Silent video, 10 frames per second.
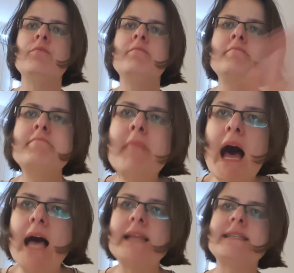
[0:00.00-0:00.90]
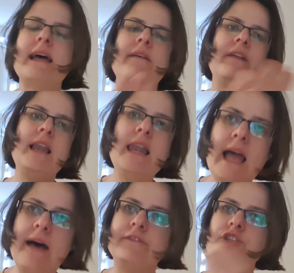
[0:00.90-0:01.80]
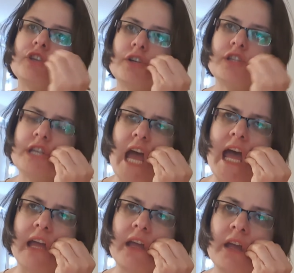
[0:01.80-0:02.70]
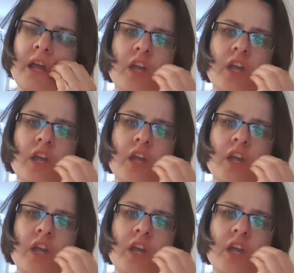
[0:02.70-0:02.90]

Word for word: must have loved your snack.